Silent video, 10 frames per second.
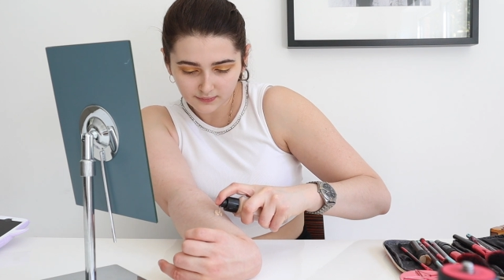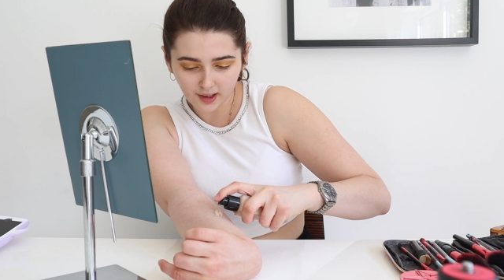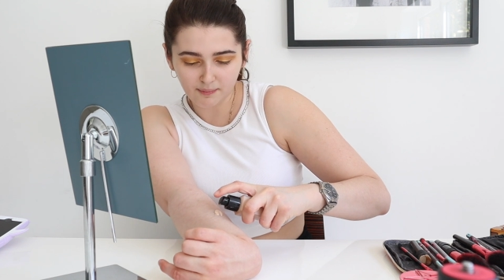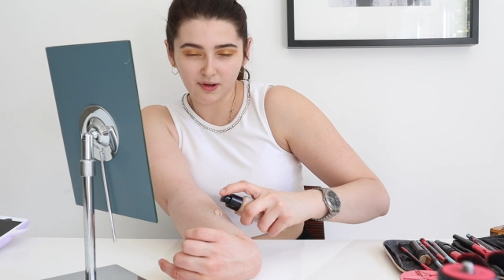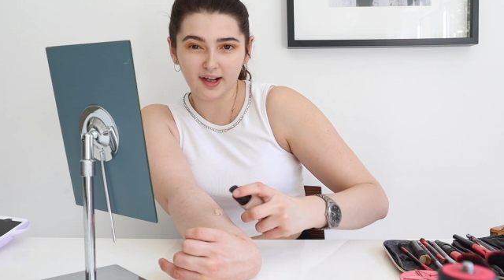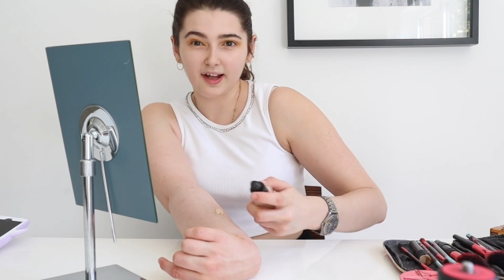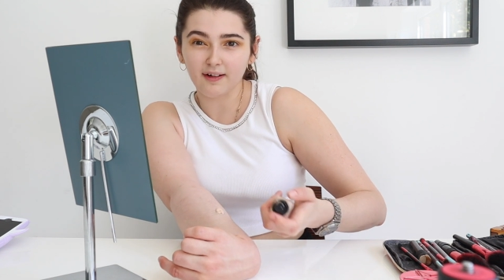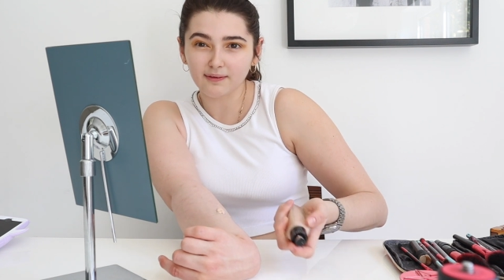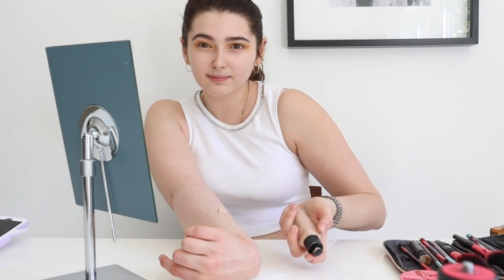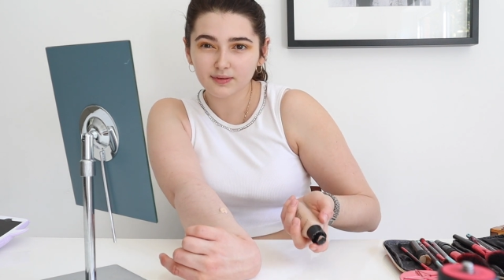And I'm running
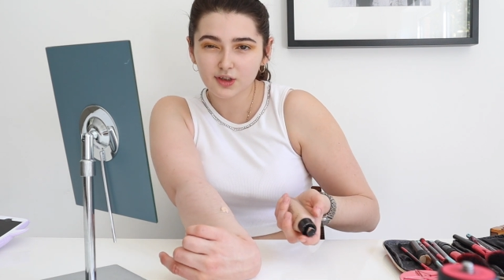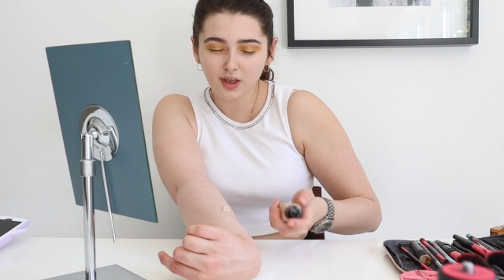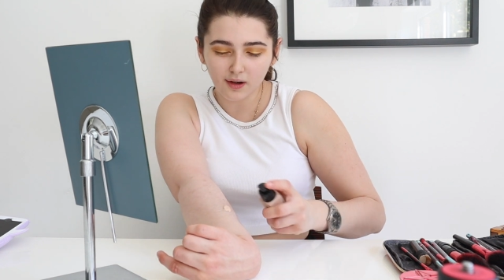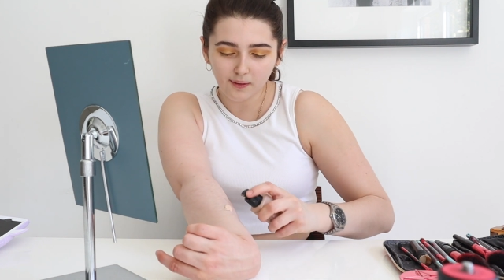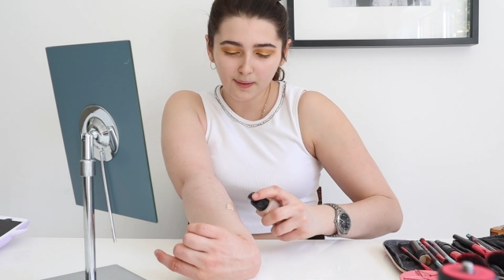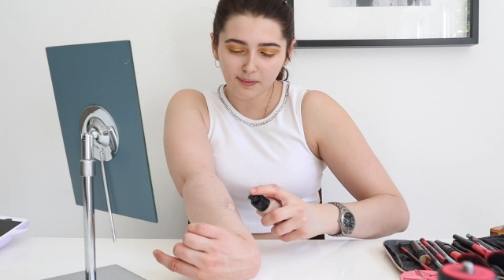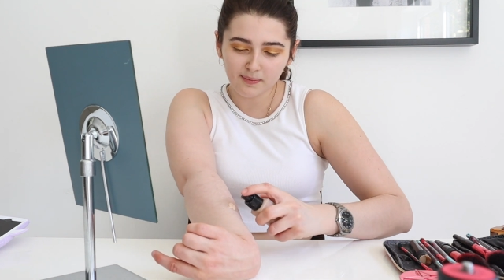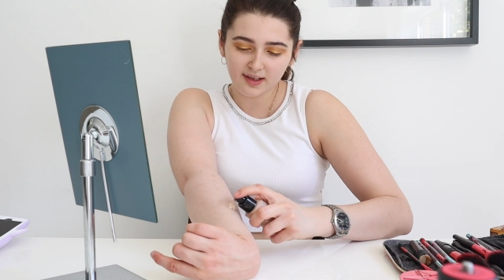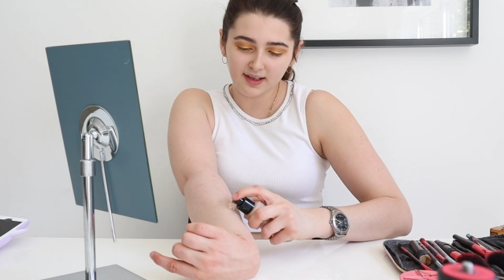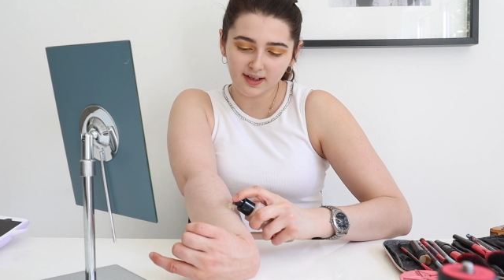out. So, I
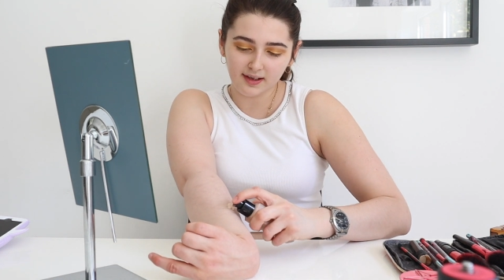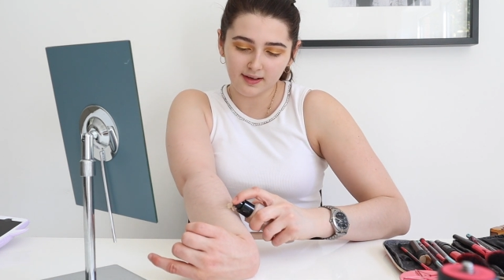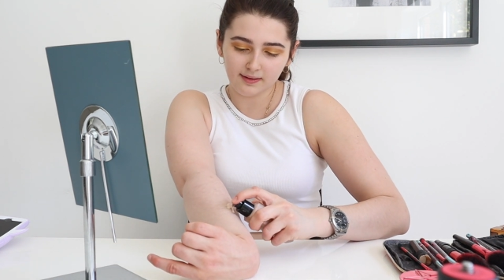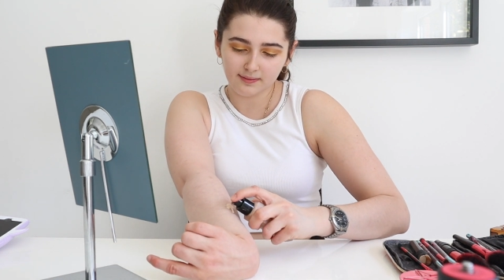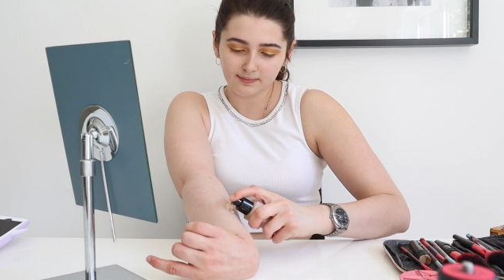probably need